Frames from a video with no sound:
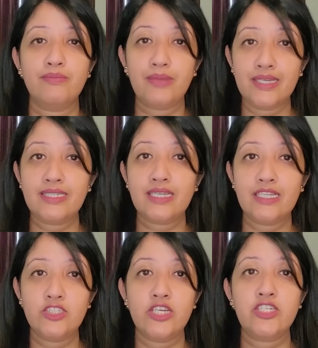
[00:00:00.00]

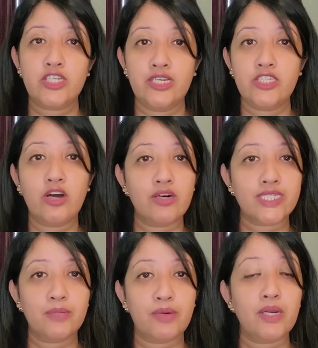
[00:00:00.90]
basically Jay Shetty
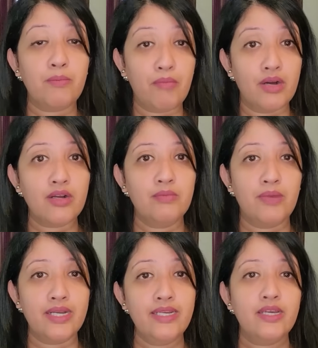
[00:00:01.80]
talks about monk
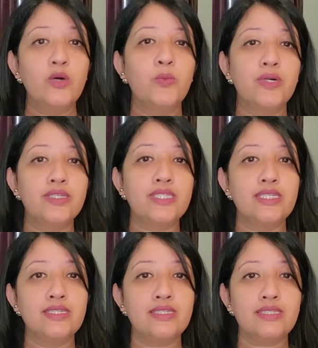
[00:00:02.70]
mind
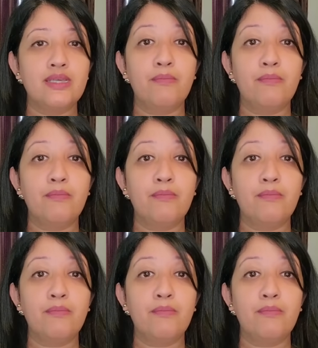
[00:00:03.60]
versus the,